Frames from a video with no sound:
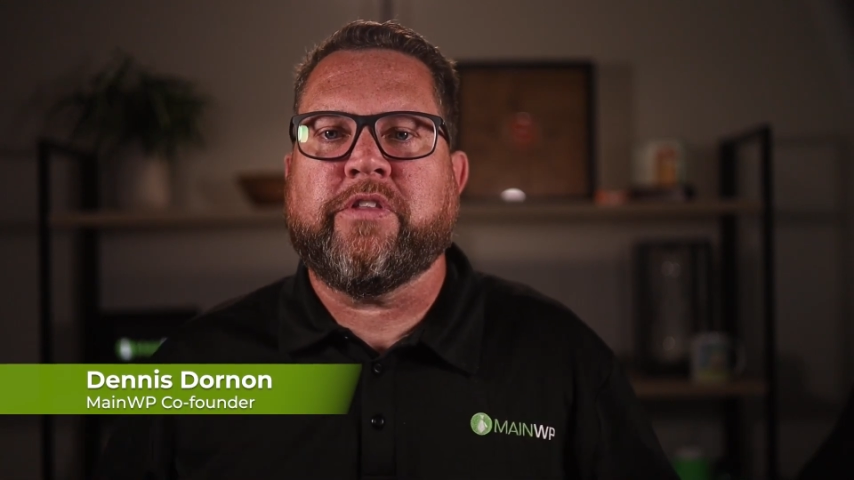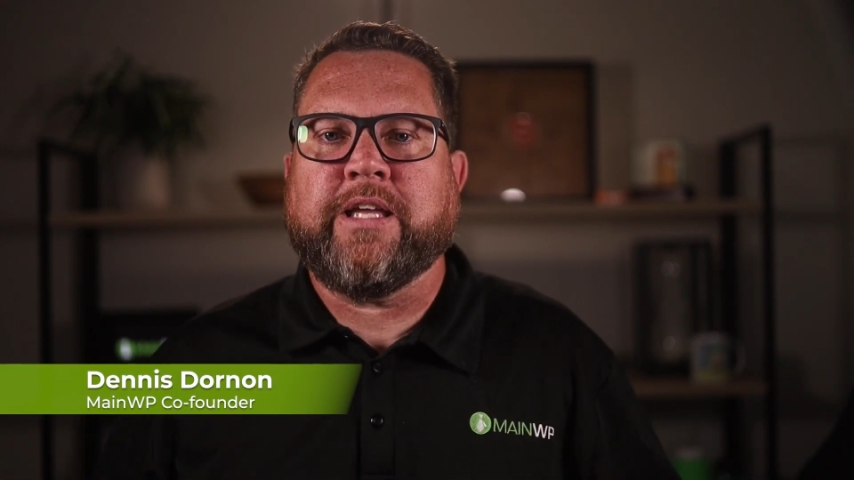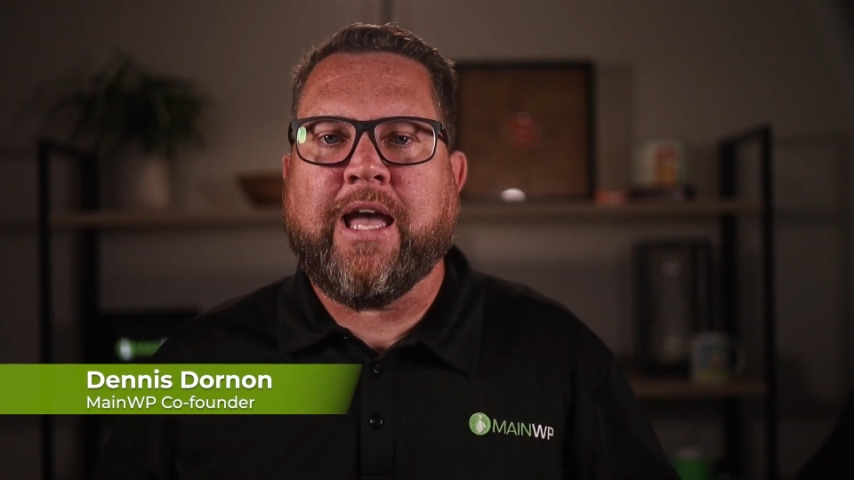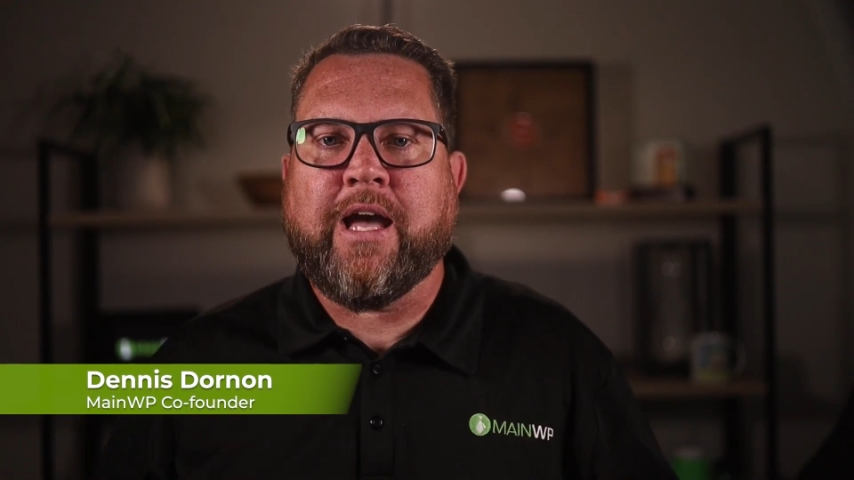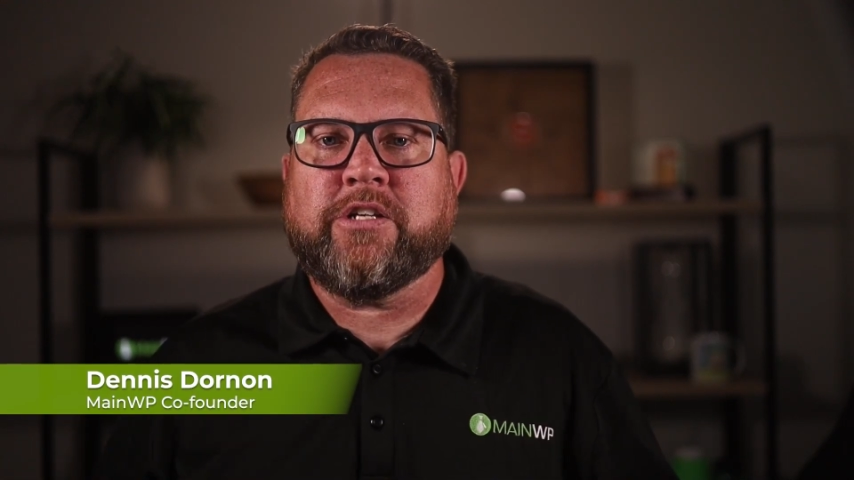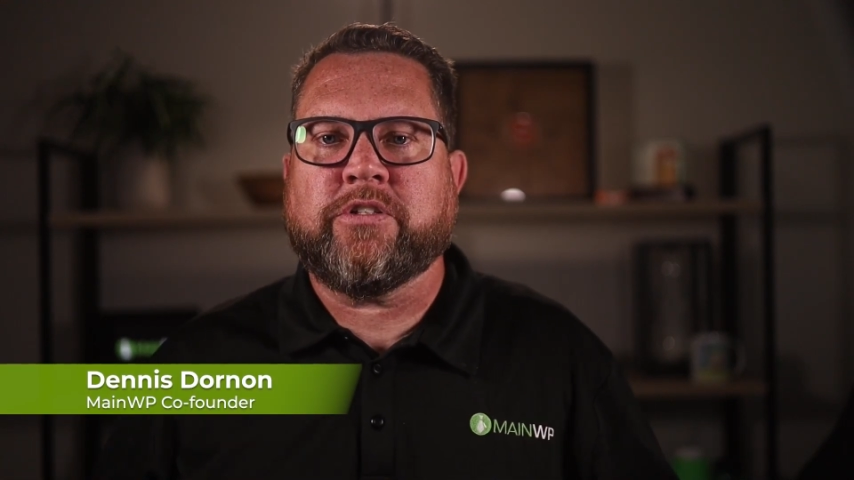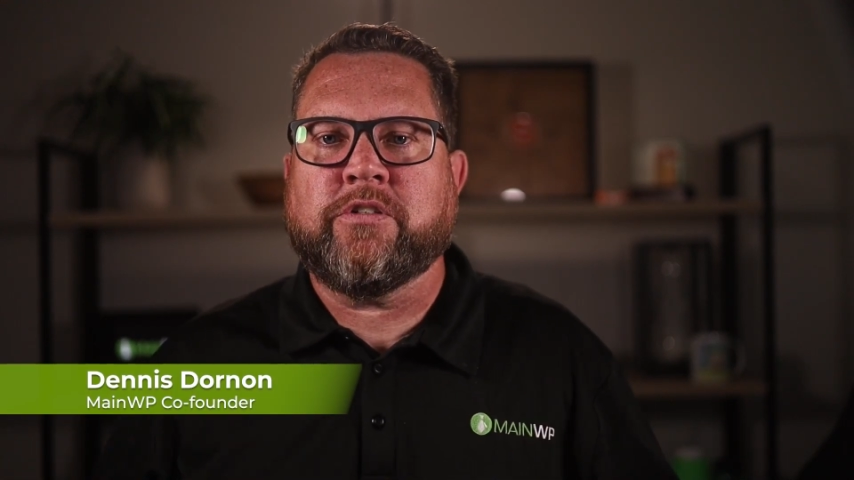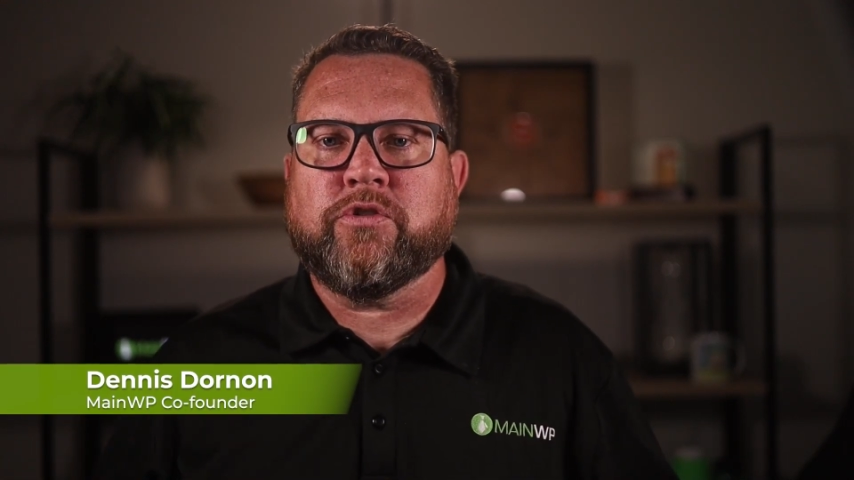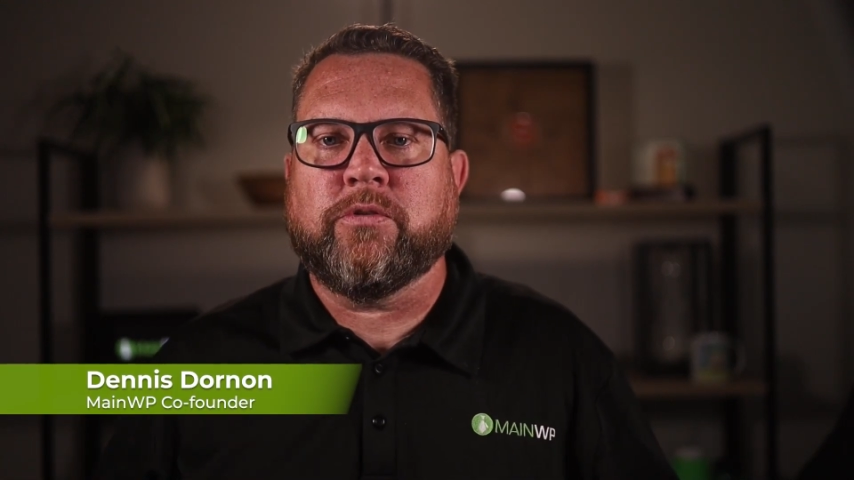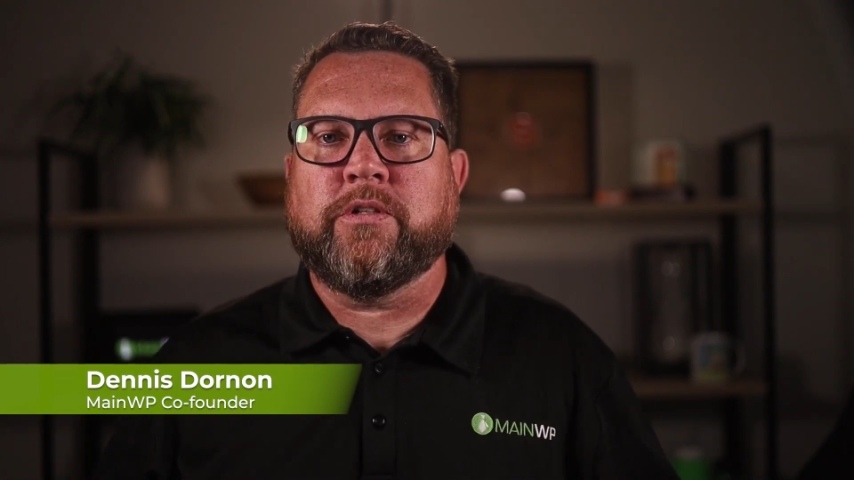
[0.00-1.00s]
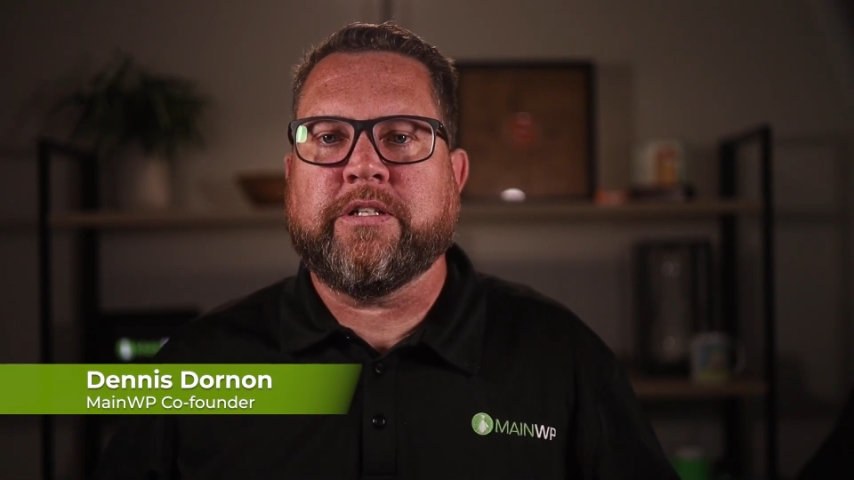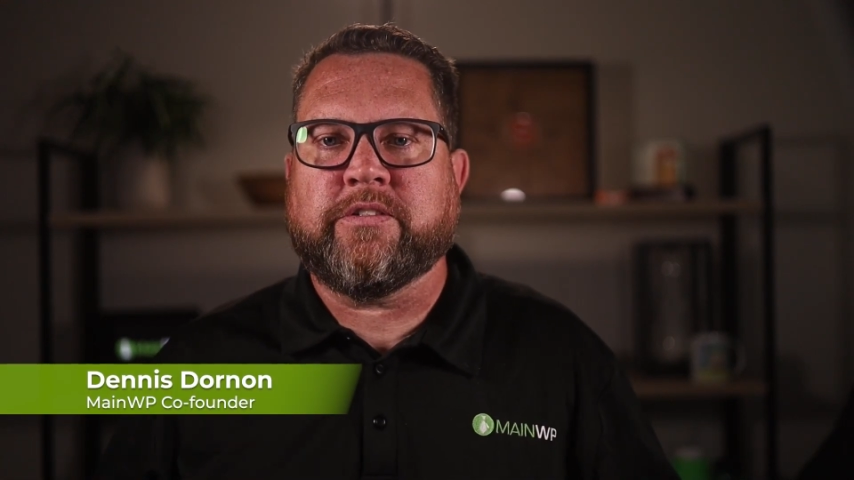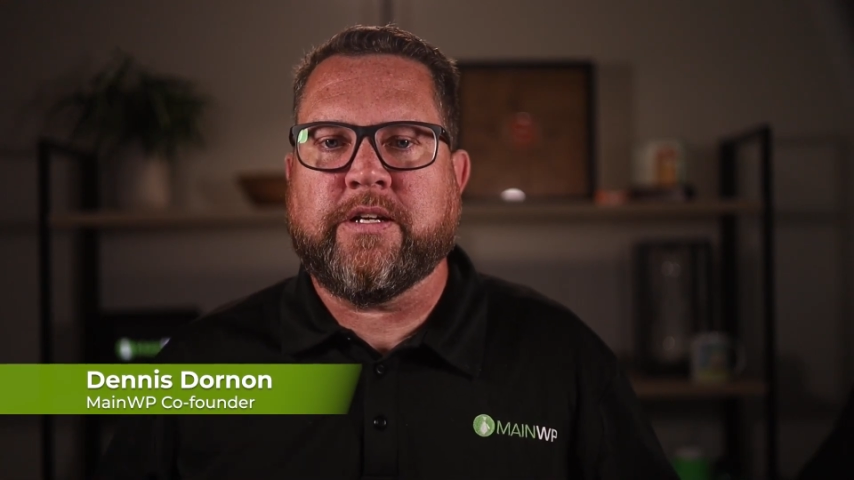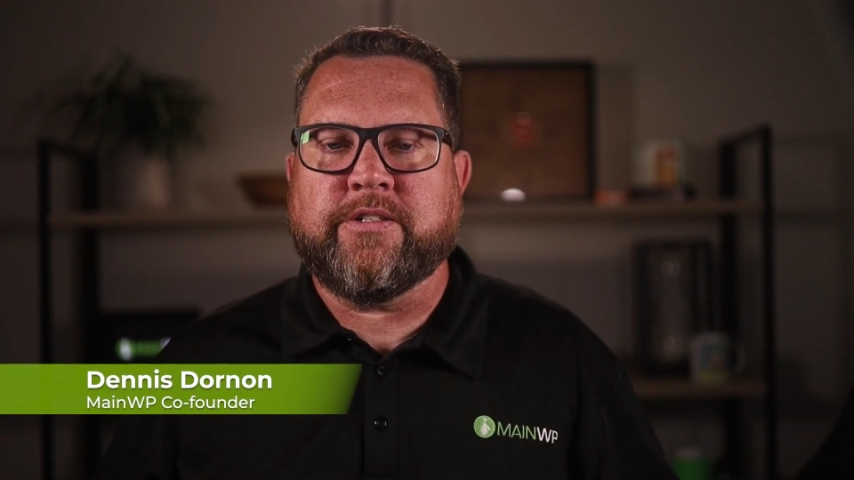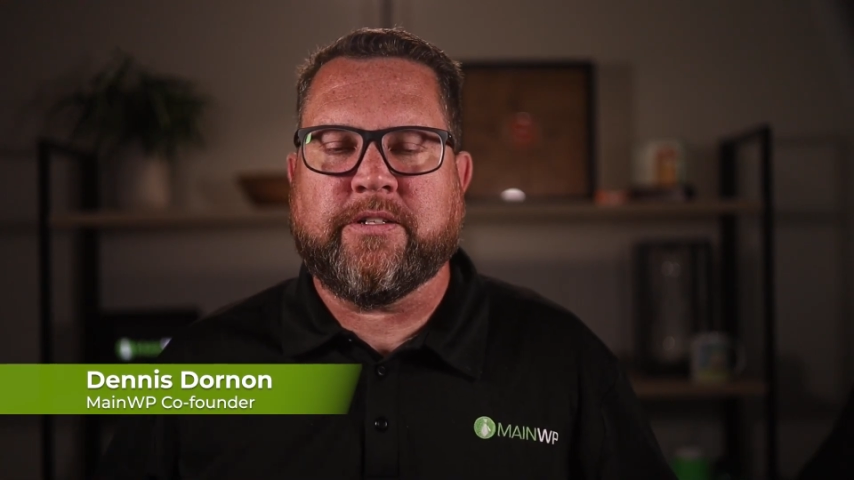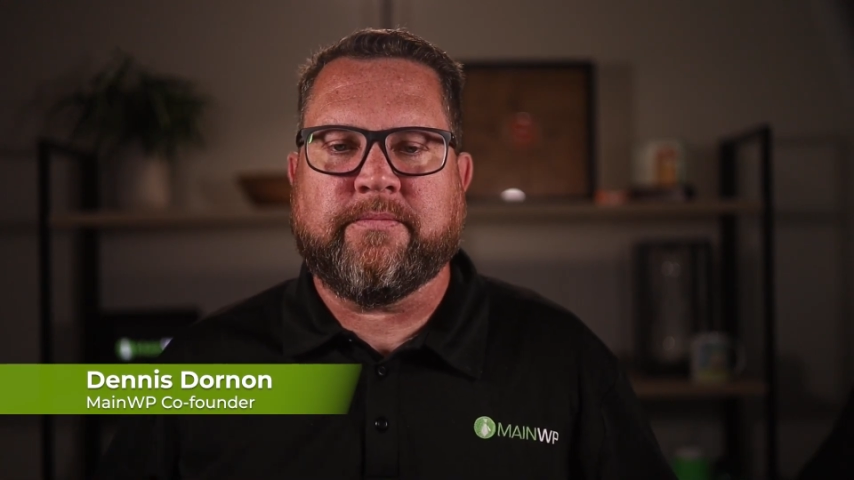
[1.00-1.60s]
Cache Control extension.